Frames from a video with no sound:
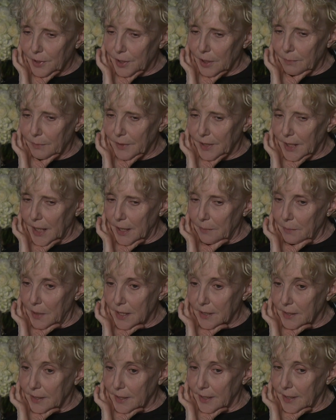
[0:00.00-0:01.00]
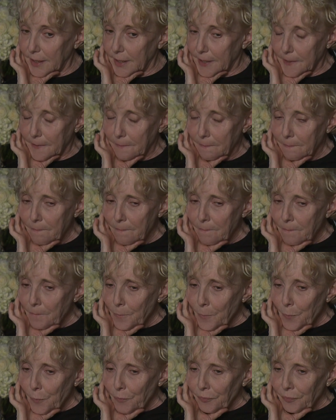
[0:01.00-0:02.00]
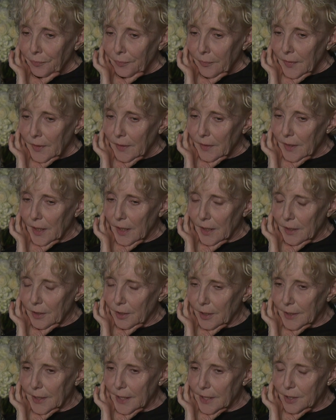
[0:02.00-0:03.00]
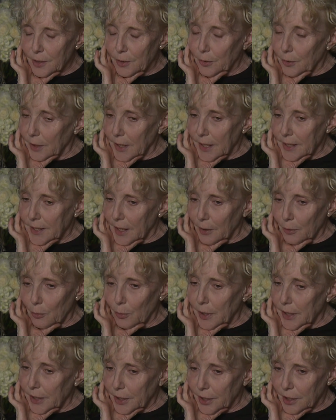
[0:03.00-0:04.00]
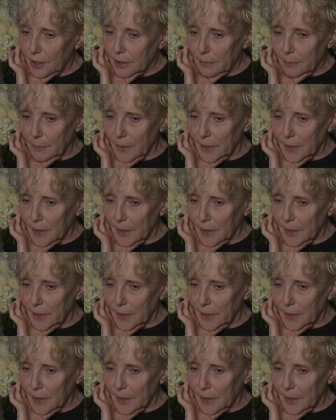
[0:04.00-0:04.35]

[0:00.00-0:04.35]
Sometimes I think they are not as good as I wish,